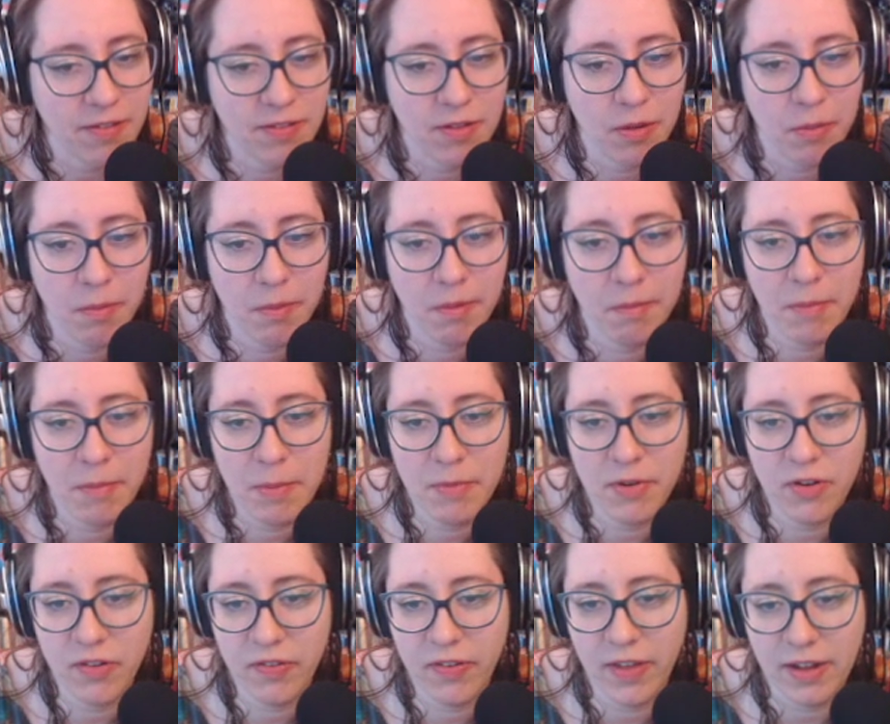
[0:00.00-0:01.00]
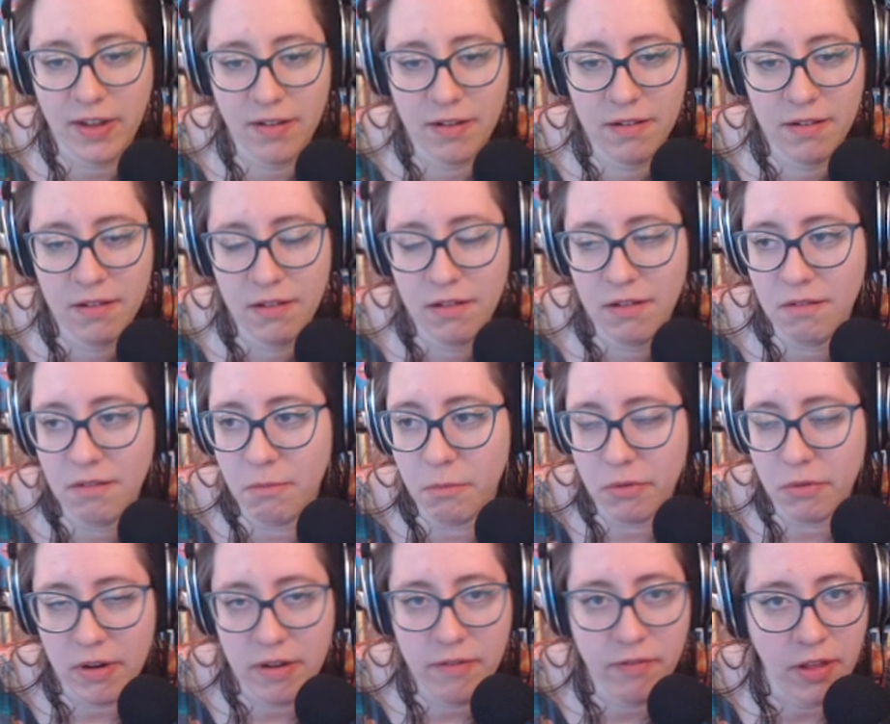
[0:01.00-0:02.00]
So maybe just like
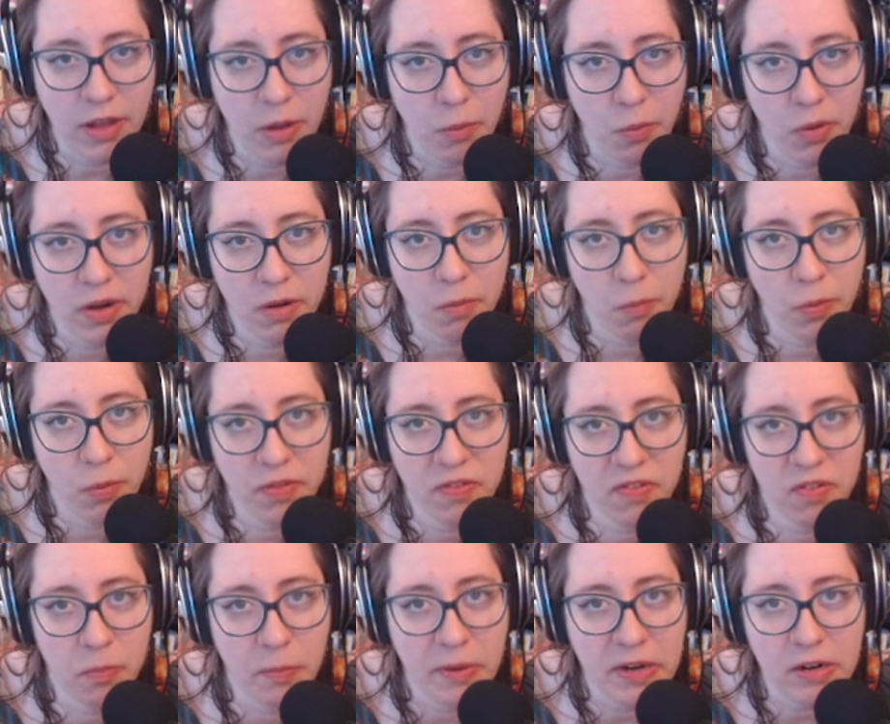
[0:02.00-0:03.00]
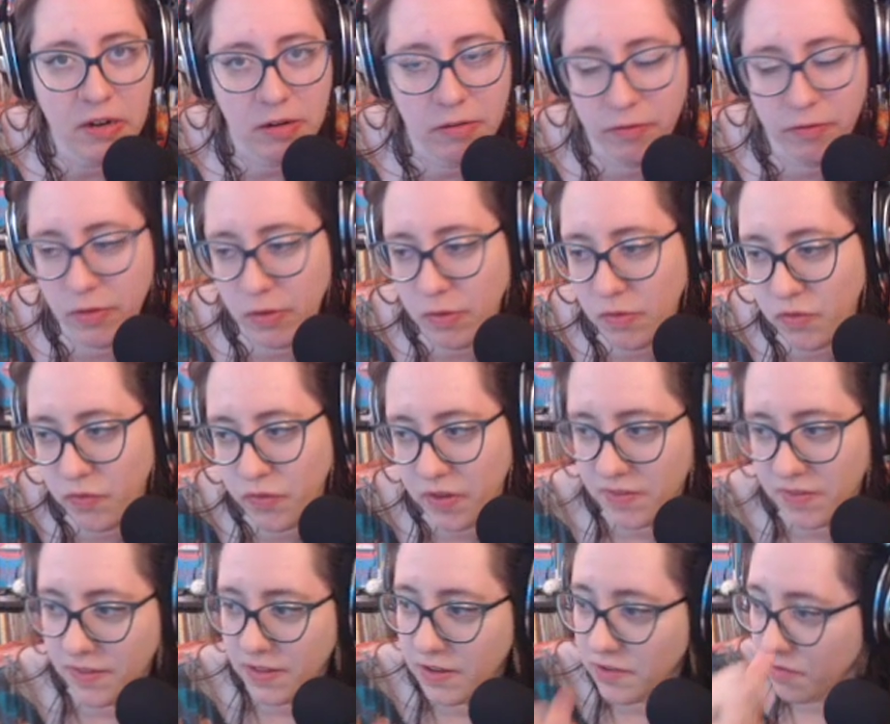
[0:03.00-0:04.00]
briefly, what's Spear for those of
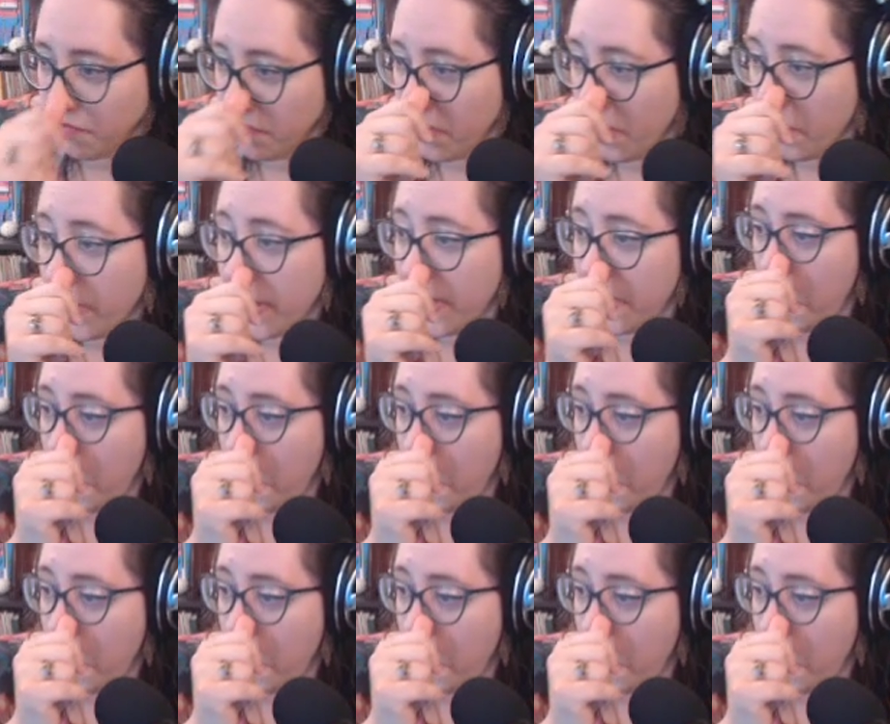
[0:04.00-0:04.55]
us that don't know it?